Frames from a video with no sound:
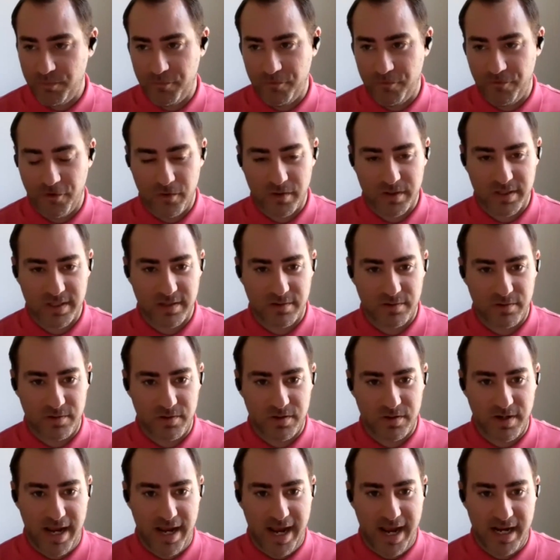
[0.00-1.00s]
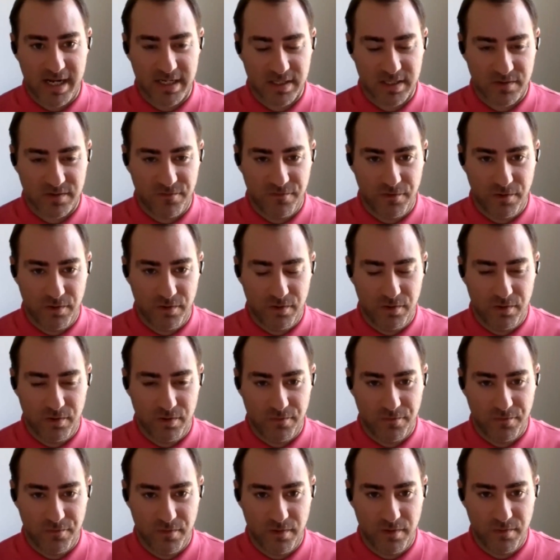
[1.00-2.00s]
folks used to ask
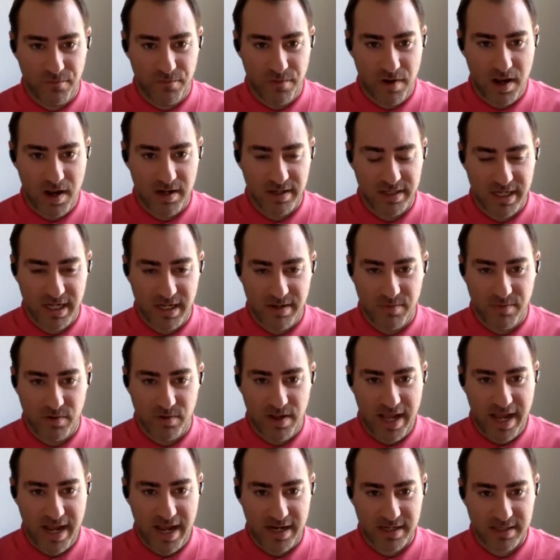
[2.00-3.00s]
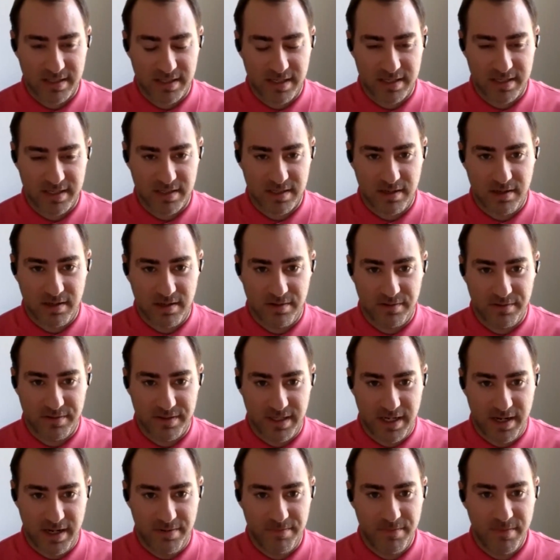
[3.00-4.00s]
Foothold for raw table access all the
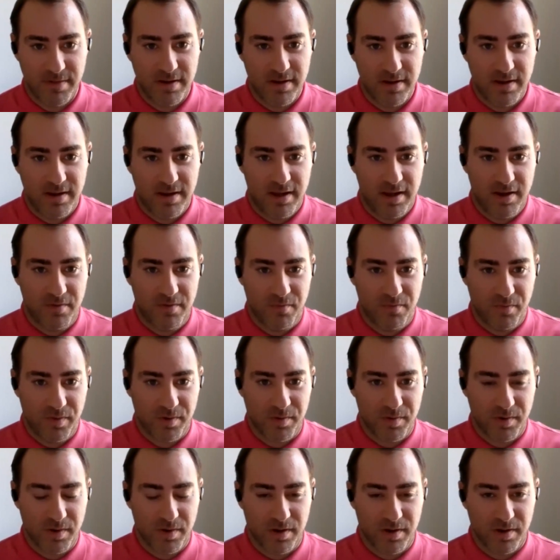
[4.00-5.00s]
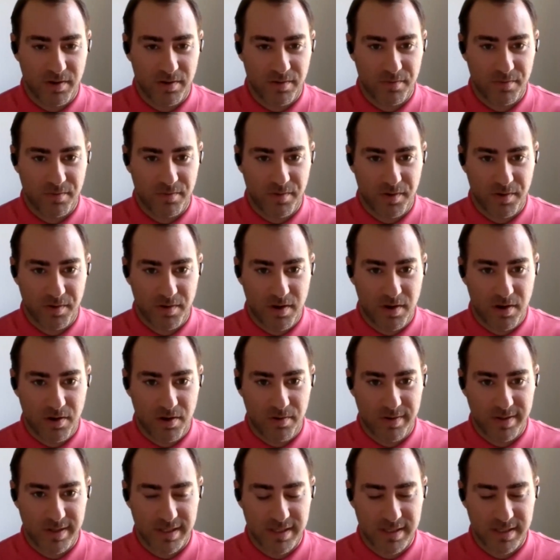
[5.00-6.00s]
time. And we were
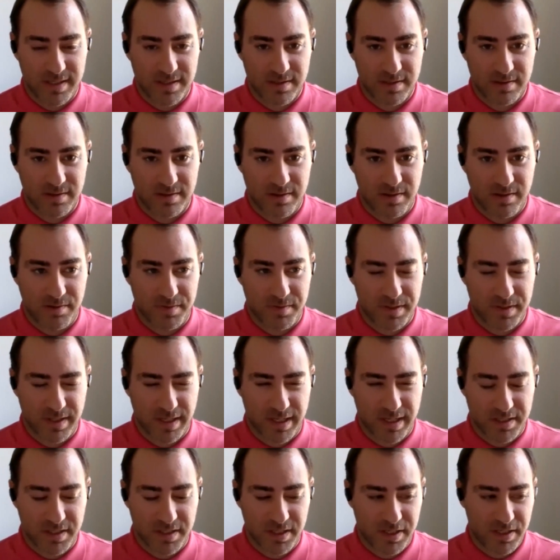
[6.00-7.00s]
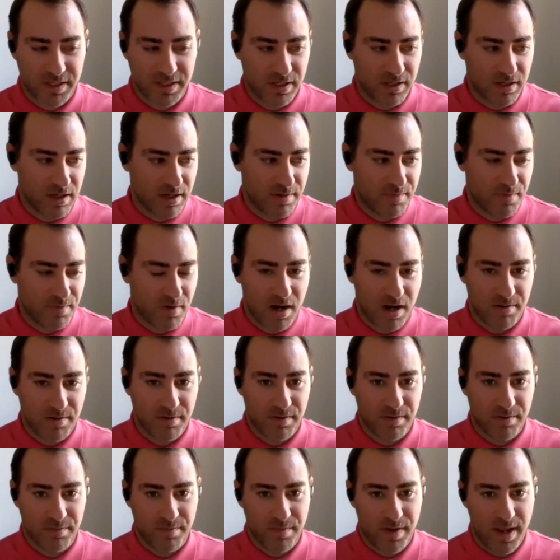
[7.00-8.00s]
always, it was like a security
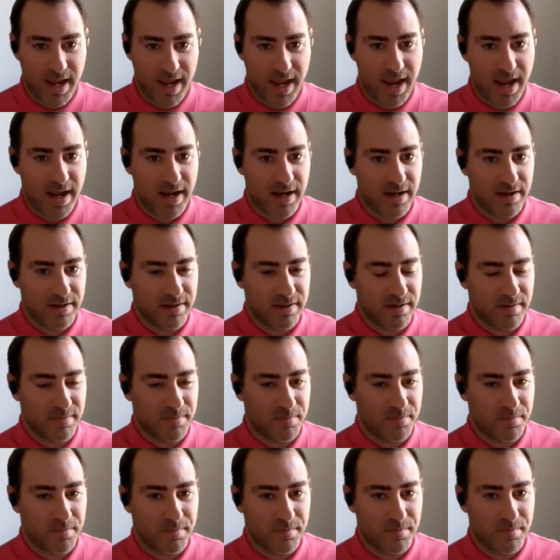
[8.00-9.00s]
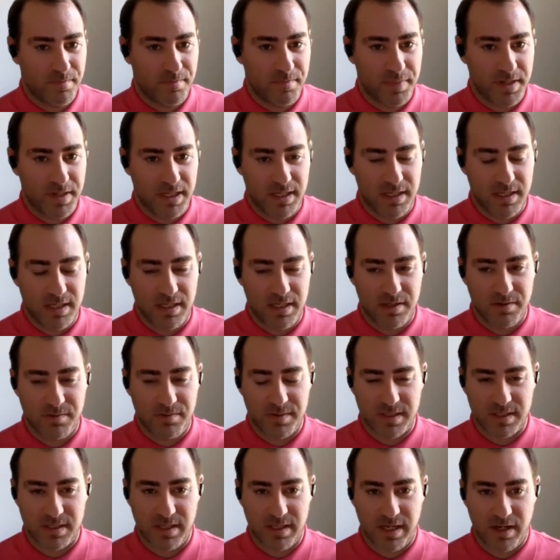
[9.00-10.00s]
problem, A, and then B, it
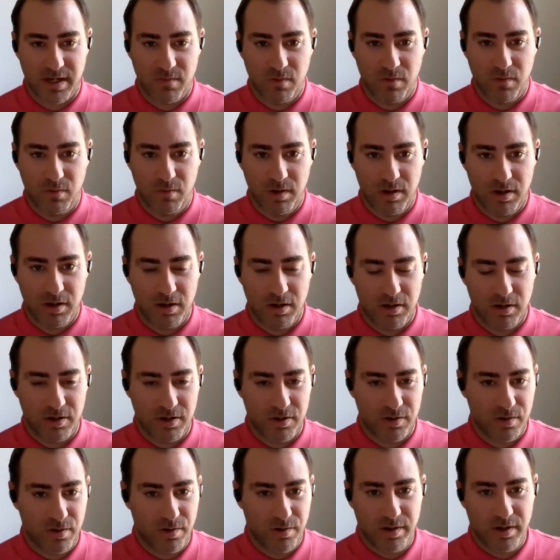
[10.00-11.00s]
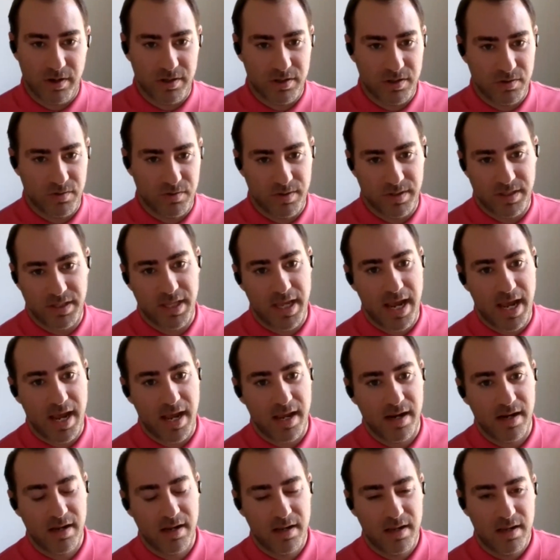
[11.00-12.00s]
was like, well, what are you going to do with
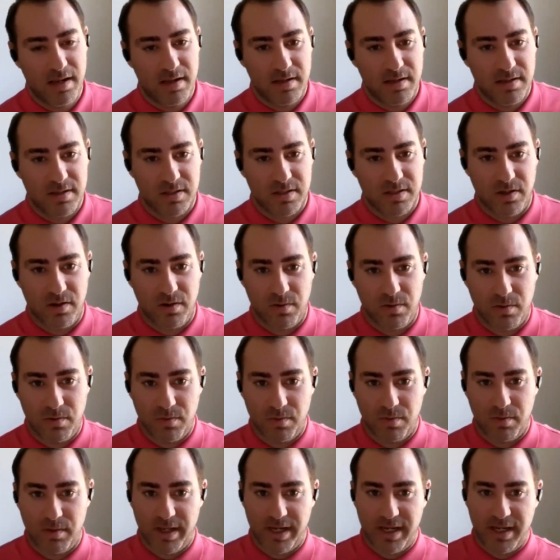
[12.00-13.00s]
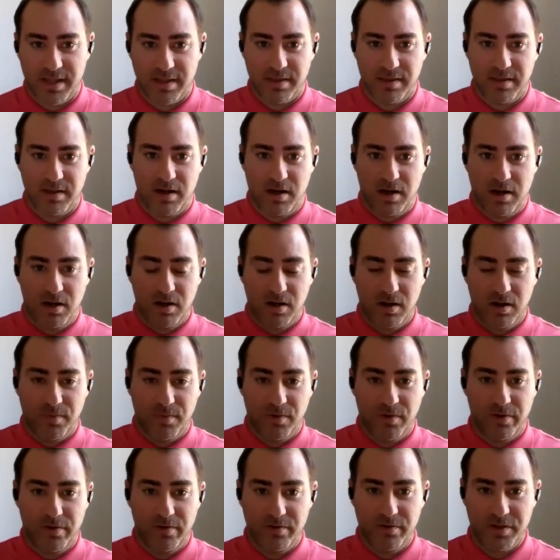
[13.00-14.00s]
that? So like our
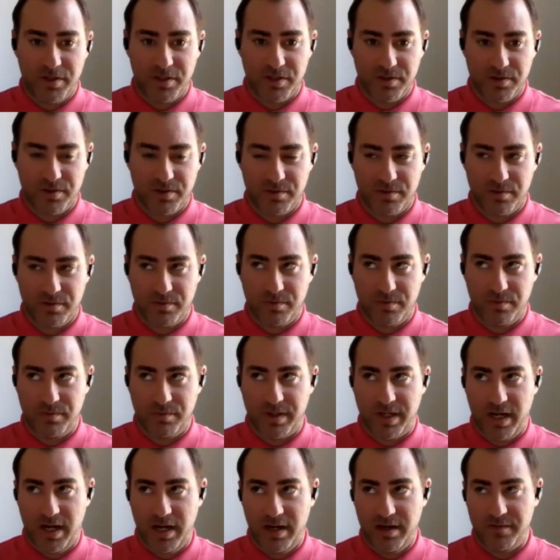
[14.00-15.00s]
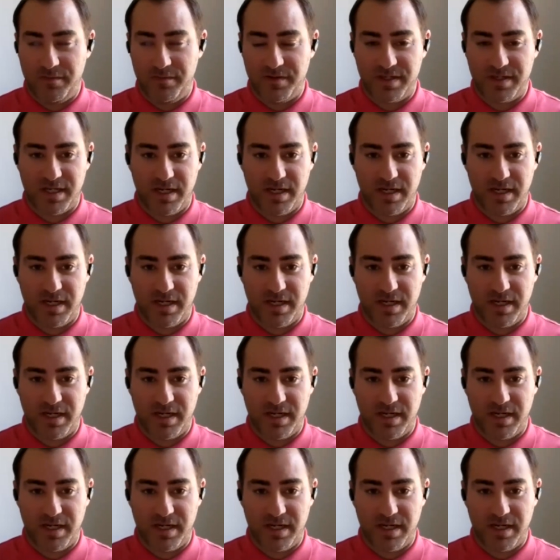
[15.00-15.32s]
approach, we kind of